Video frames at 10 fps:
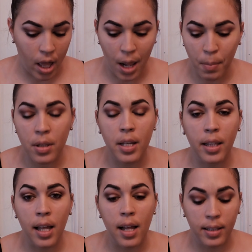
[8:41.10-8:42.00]
And I'm going to
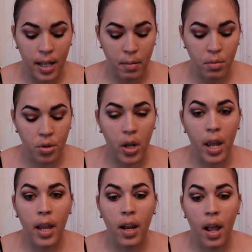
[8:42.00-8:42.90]
take that same
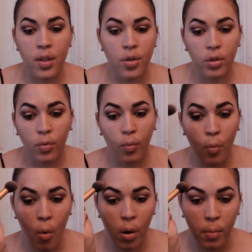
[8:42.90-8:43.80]
shade and just
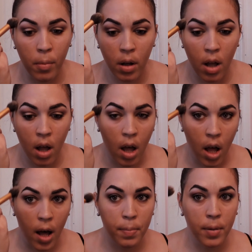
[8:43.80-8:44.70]
warm
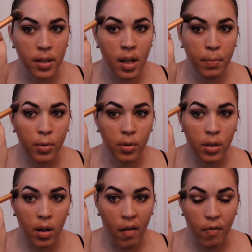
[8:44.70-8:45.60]
up the temples
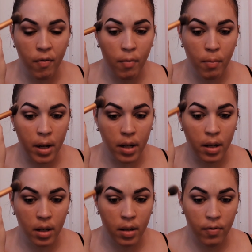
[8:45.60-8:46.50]
of
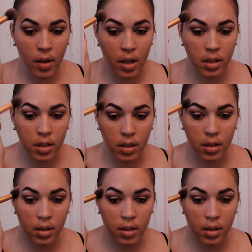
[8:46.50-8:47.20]
my face.